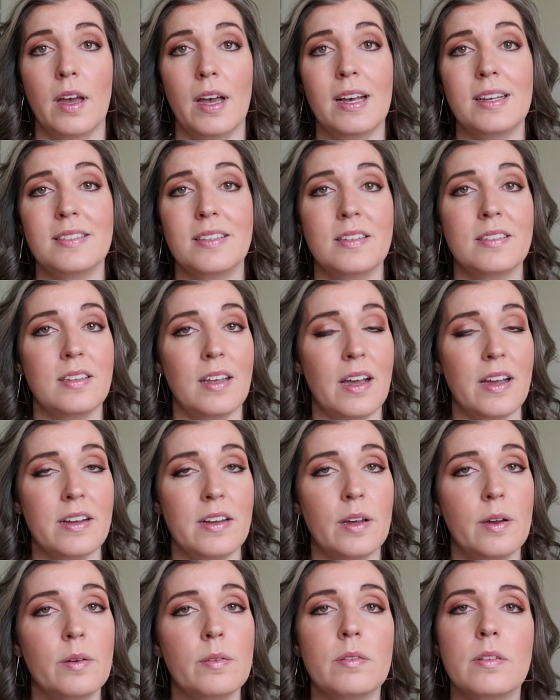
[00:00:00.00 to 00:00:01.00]
As a side
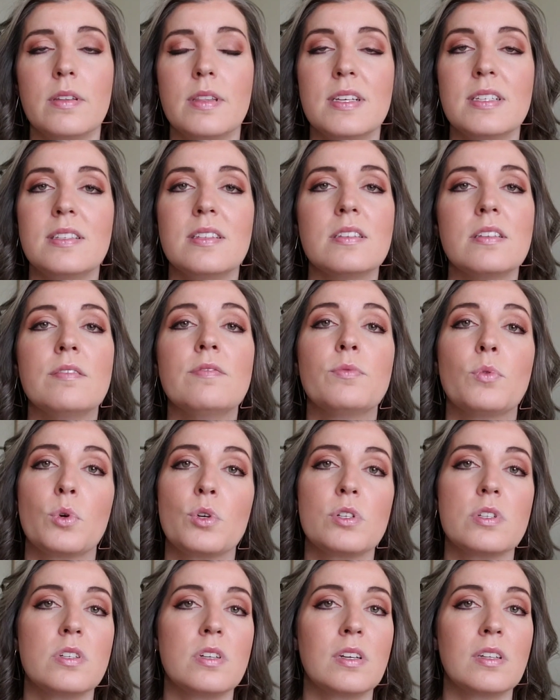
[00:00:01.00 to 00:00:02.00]
note, this is
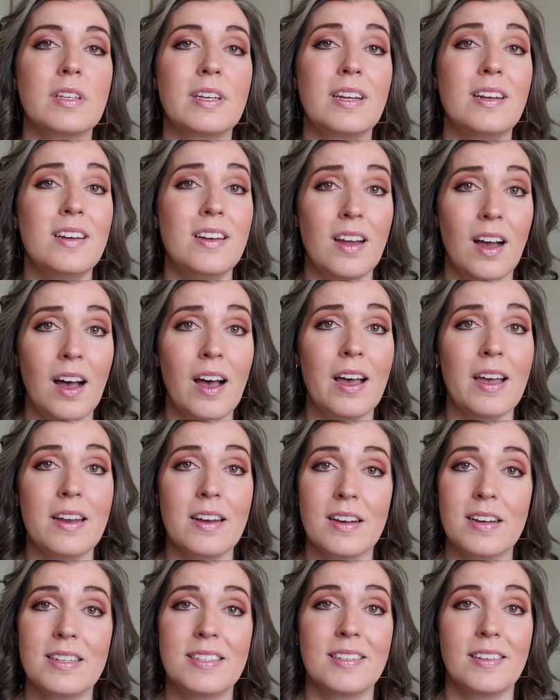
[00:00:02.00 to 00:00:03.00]
unfortunately not an
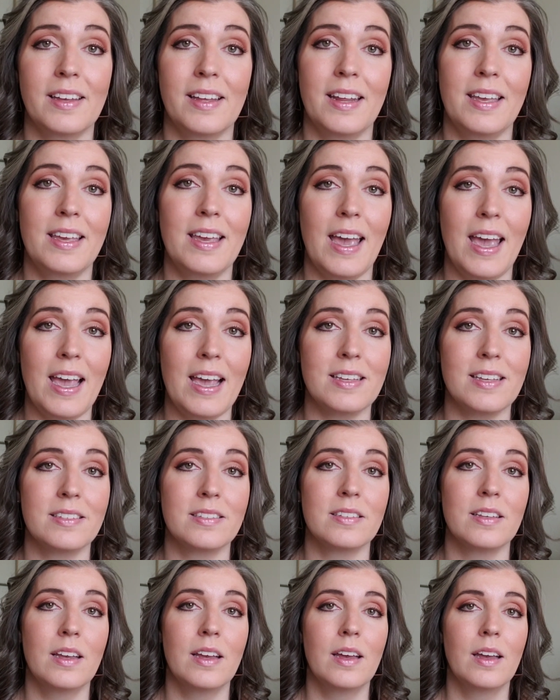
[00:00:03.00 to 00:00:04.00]
isolated
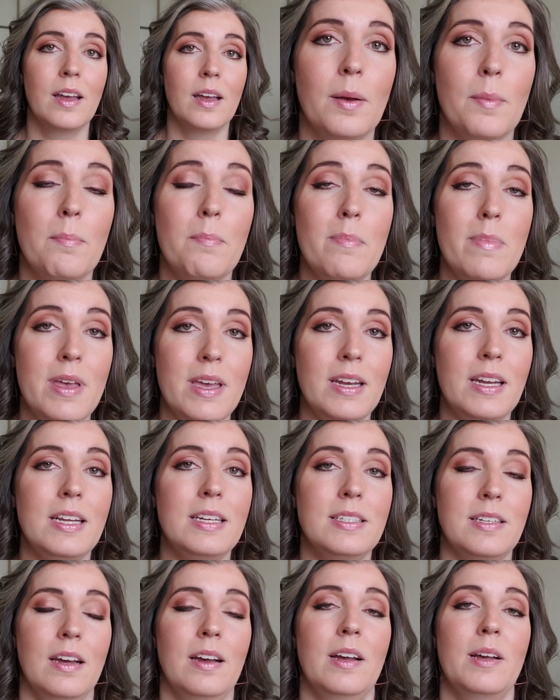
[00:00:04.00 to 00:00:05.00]
case.
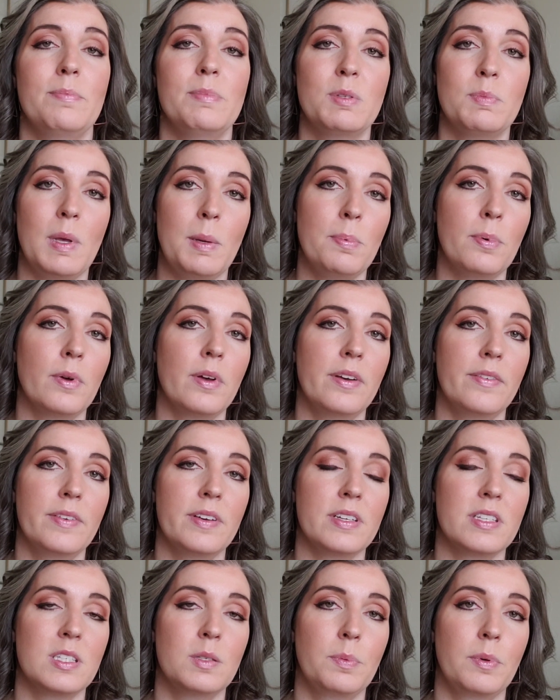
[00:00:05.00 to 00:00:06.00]
Many times people have
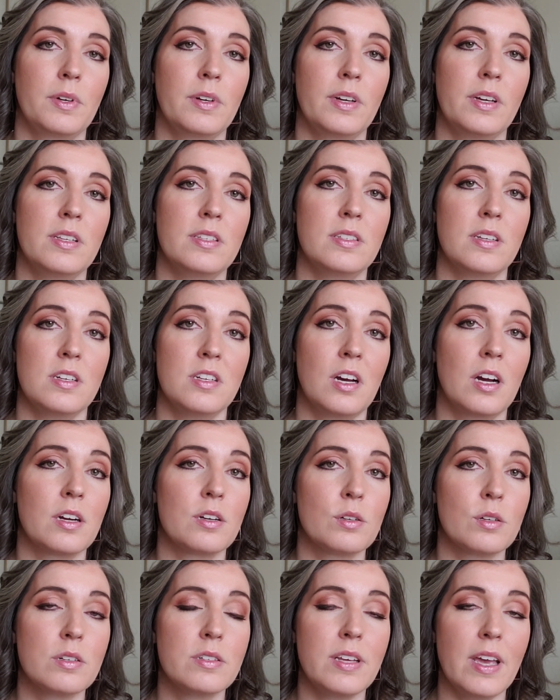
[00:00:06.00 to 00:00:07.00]
experienced a
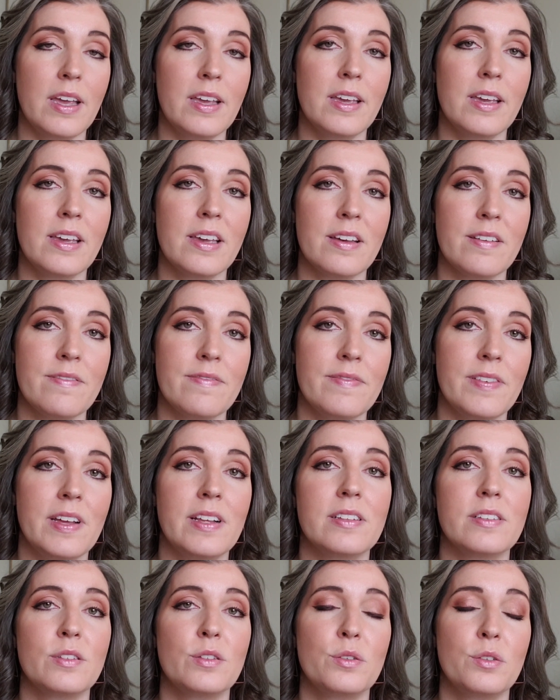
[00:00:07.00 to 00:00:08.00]
doctor taking
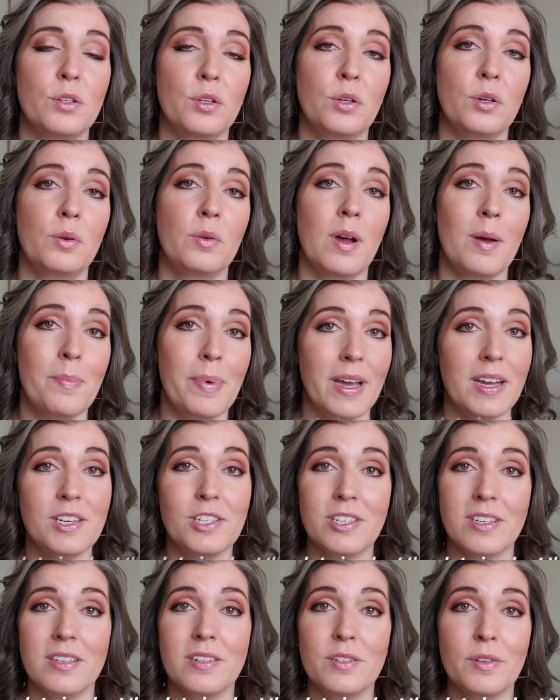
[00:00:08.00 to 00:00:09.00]
offense to a
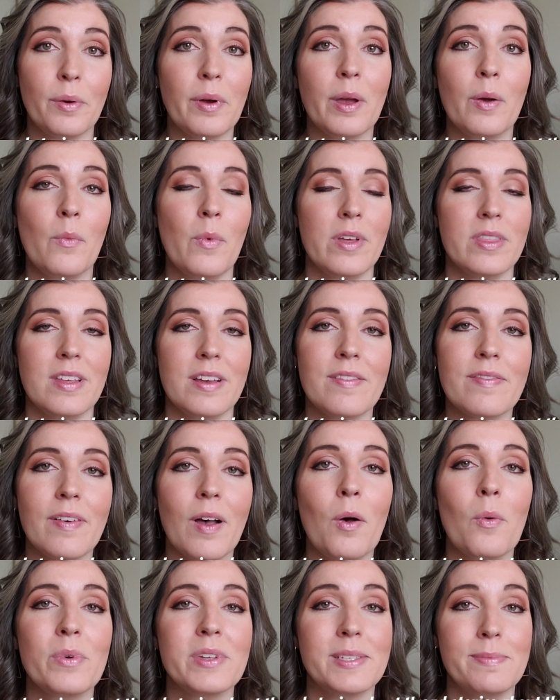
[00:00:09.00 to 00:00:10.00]
patient doing what they
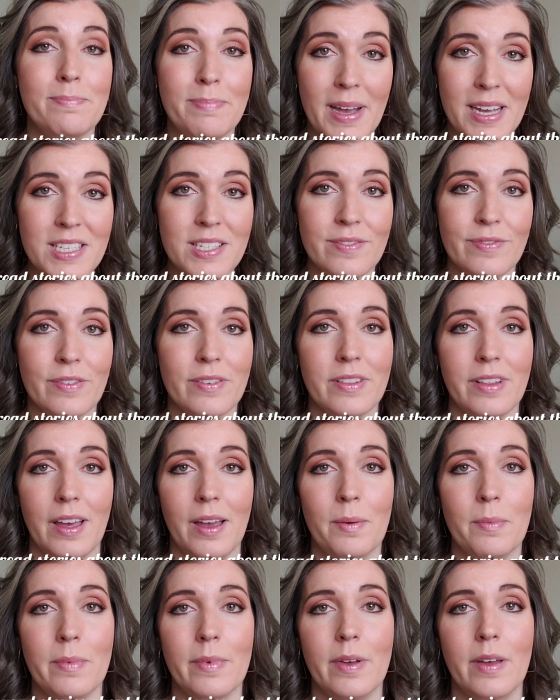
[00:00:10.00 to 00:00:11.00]
felt was best for
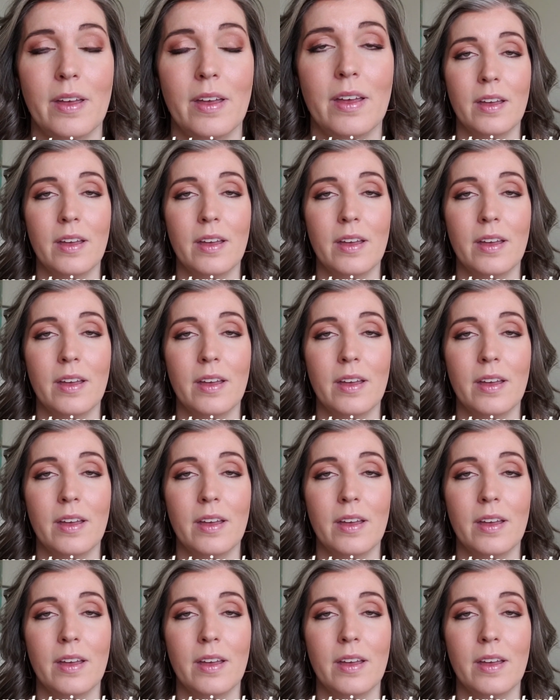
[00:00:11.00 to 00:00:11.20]
them.